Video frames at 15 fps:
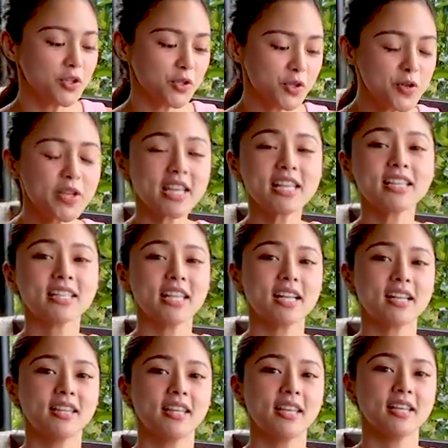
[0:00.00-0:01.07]
So, you can take
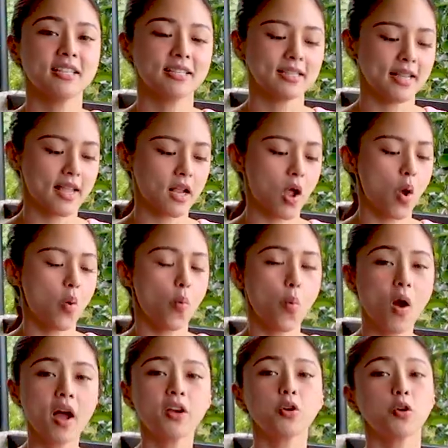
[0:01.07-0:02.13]
this like
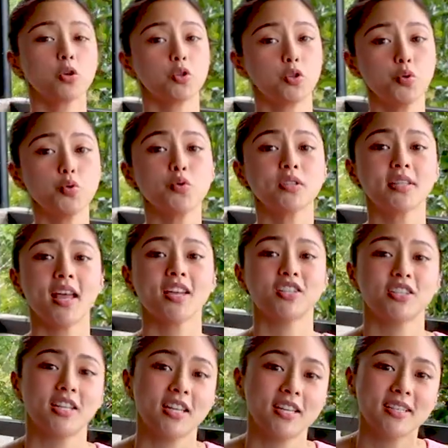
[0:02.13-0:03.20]
one or two
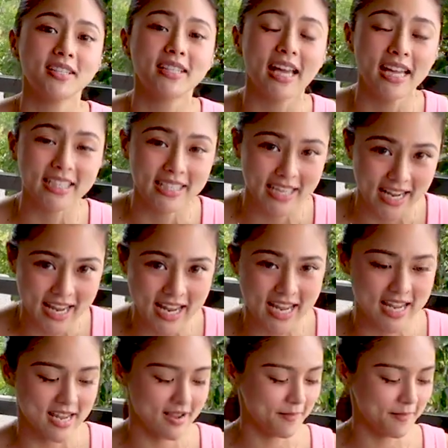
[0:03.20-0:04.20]
sachets a day.